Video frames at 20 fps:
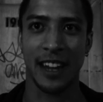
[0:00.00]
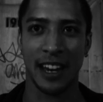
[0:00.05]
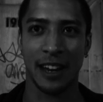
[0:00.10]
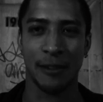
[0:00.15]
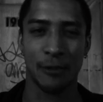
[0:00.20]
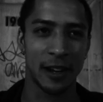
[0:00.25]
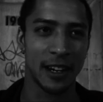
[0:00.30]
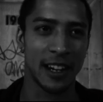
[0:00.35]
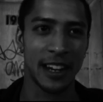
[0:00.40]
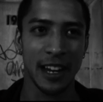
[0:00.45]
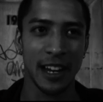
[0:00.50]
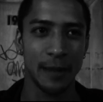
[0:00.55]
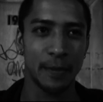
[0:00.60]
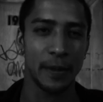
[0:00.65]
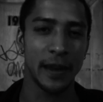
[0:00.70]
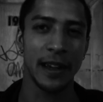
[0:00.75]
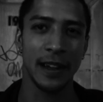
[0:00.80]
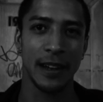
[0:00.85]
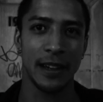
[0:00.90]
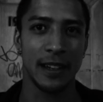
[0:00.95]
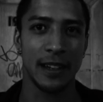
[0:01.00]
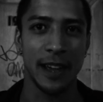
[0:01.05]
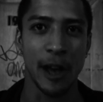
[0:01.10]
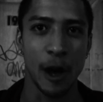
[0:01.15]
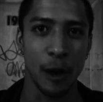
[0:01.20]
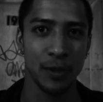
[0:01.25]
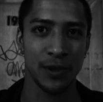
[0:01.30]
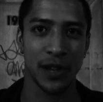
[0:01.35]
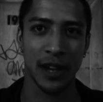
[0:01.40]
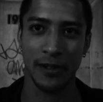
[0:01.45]
Anyone getting big
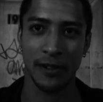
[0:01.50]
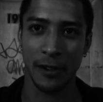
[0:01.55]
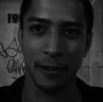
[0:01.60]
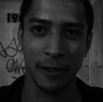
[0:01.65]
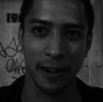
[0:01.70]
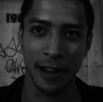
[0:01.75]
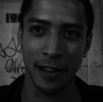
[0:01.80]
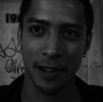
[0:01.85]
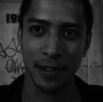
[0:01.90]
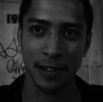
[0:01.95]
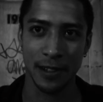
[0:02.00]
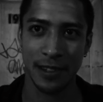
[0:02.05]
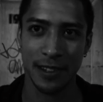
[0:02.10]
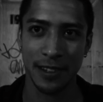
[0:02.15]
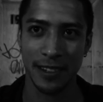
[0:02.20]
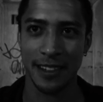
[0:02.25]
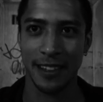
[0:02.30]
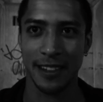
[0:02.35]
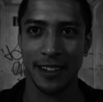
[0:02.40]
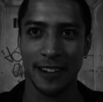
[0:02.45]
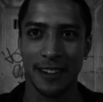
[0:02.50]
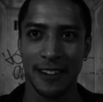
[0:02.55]
helps everyone else, you know.